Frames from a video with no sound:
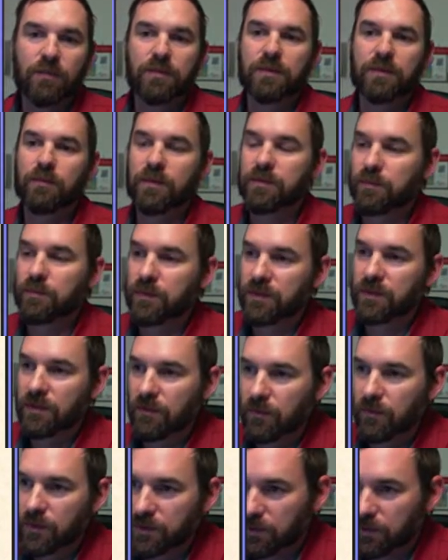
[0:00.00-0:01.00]
with with
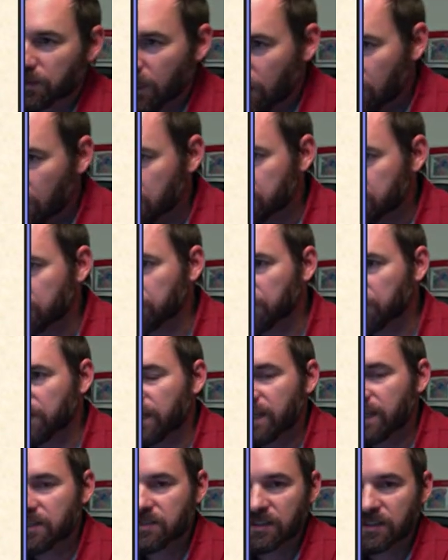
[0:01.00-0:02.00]
with, with regards to
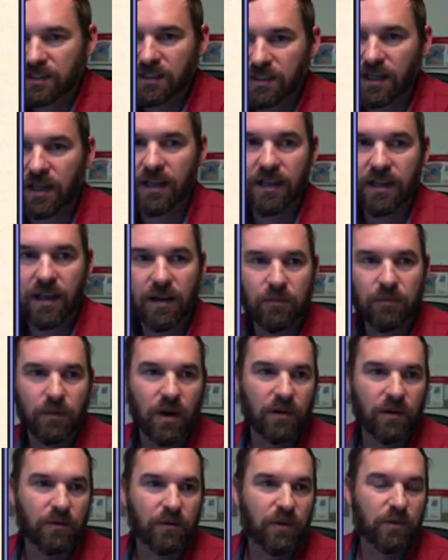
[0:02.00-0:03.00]
predation, I, I,
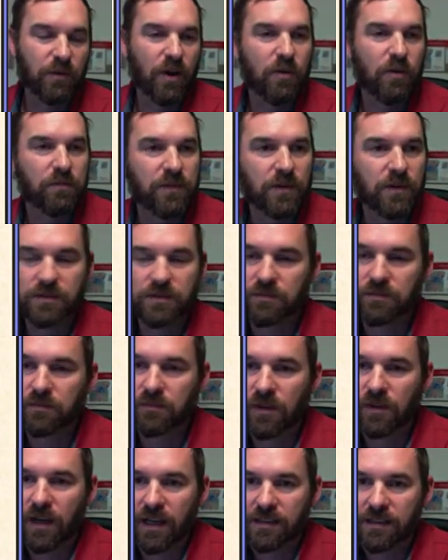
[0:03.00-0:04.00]
I really hope folks
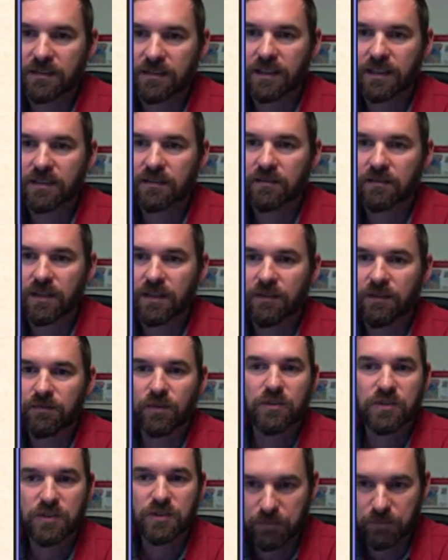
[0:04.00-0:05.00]
realize that the
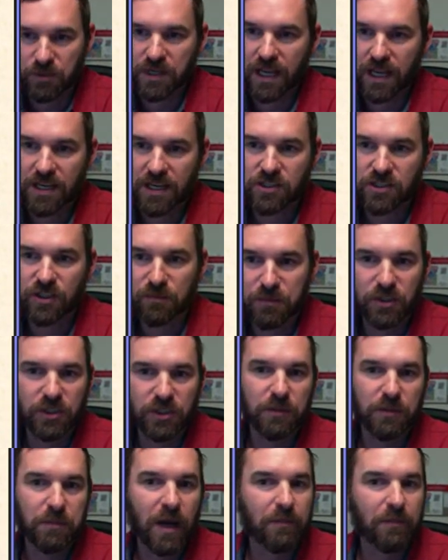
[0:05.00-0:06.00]
influence of predation on mule
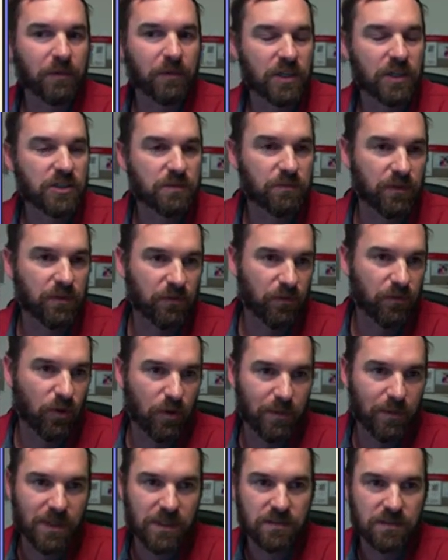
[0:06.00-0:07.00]
deer population
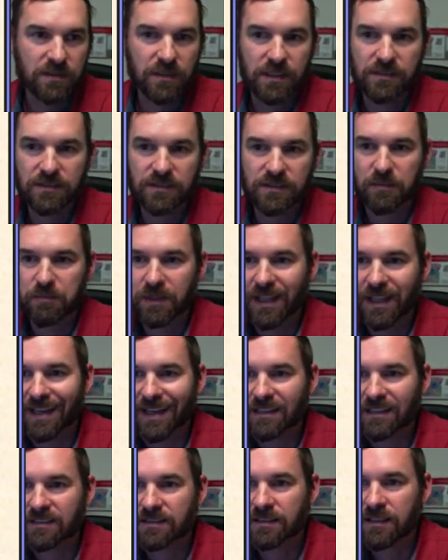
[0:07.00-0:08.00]
performance is
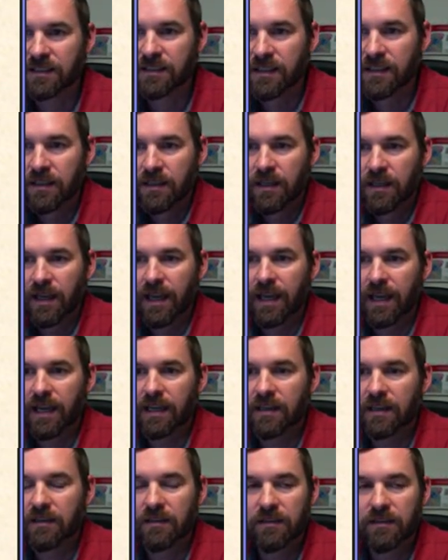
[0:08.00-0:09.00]
complex,
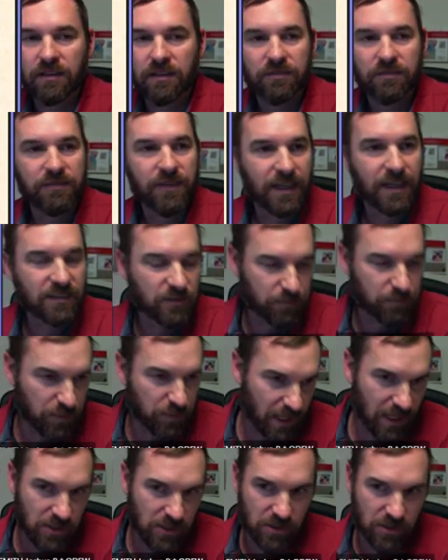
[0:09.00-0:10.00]
and the effects of
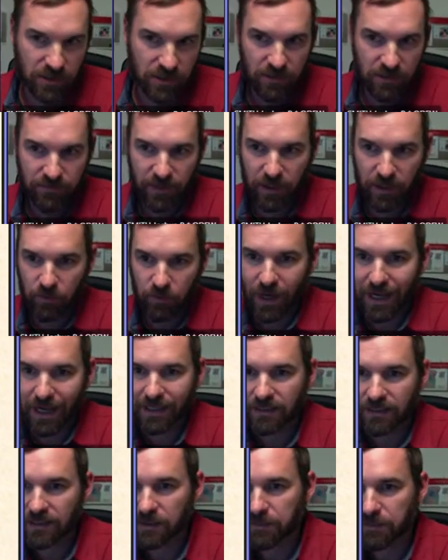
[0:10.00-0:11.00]
predation can vary
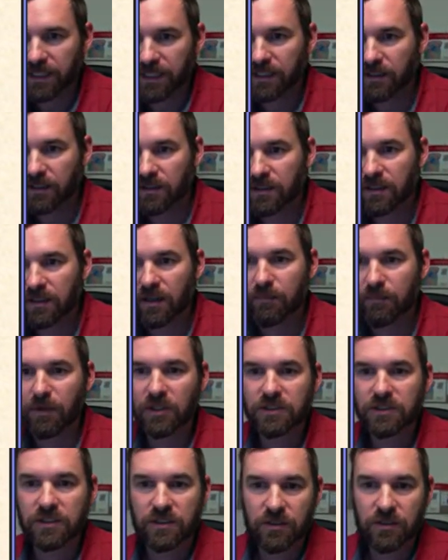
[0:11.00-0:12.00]
widely depending on a
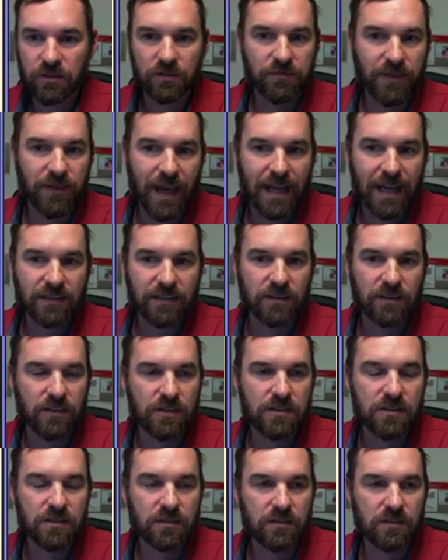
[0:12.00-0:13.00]
multitude of
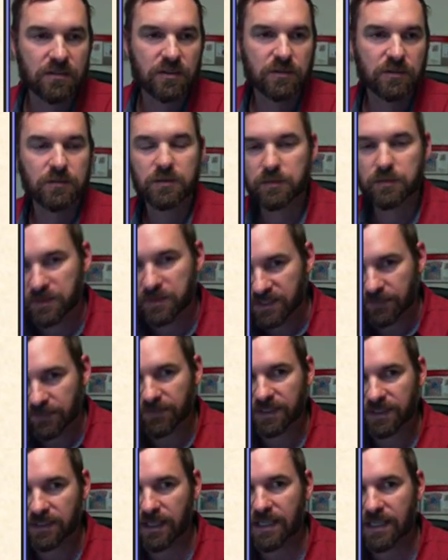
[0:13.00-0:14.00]
factors
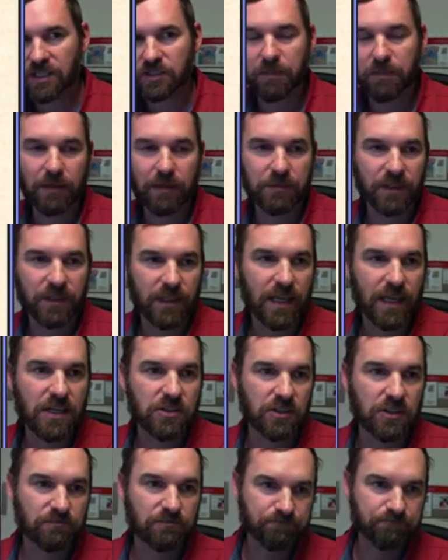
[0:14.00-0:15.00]
specific to each
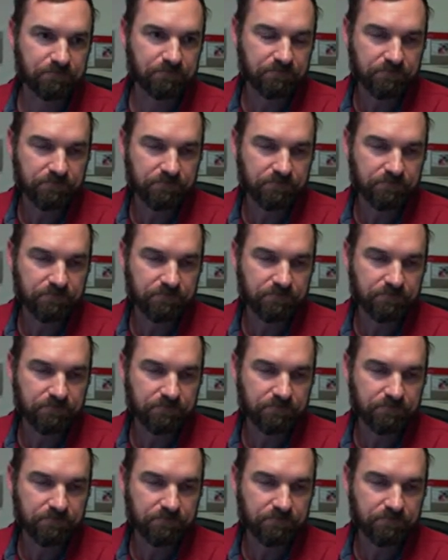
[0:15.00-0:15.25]
population.